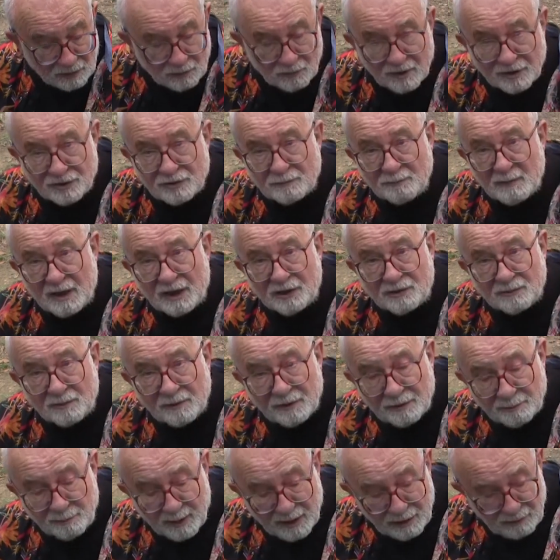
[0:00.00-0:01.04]
which mix with
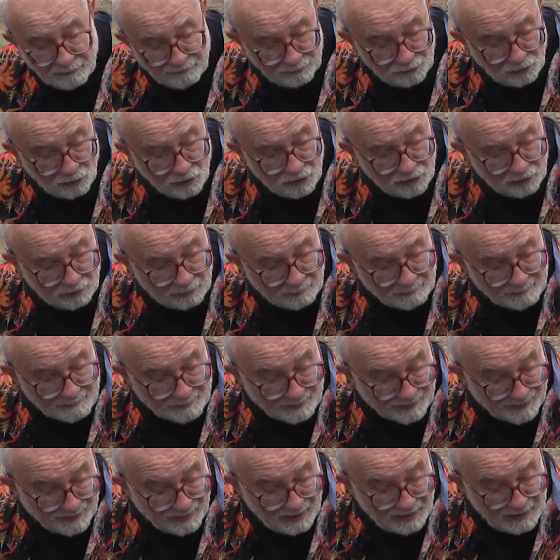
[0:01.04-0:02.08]
the paraffin oil.
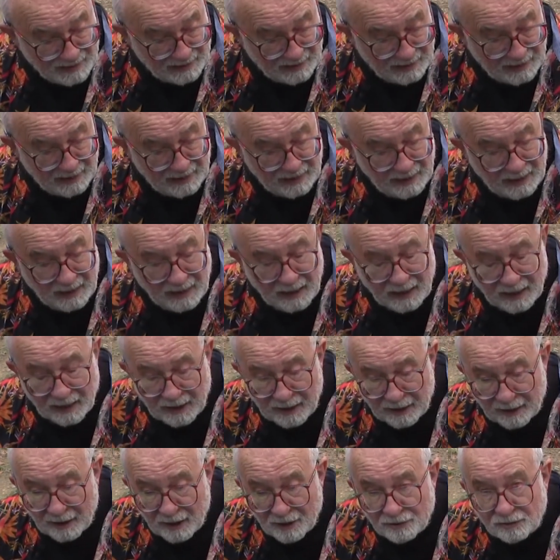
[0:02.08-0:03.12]

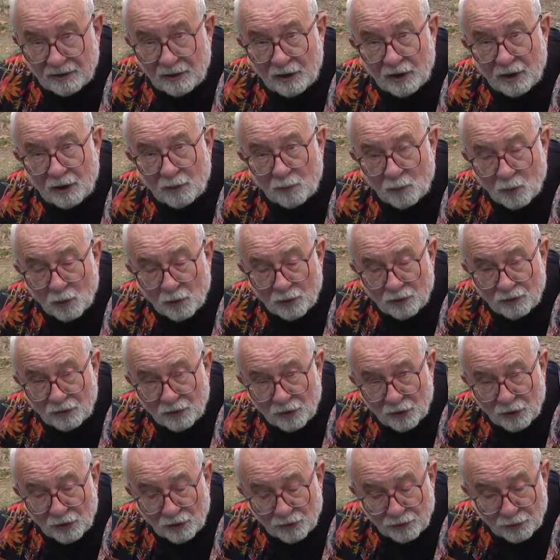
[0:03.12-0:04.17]
And as you know, water and
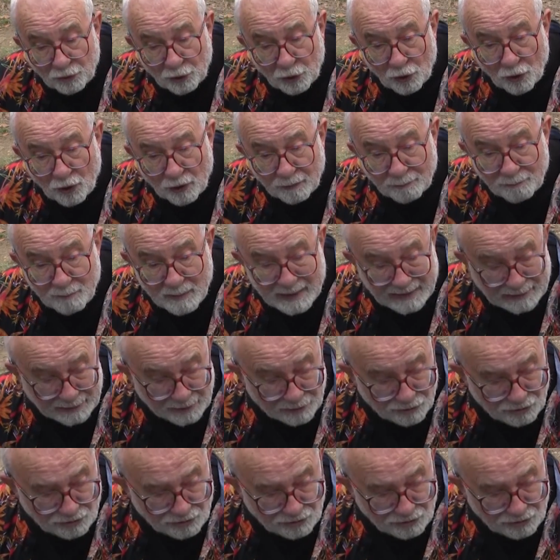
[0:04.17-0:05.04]
oil do not mix.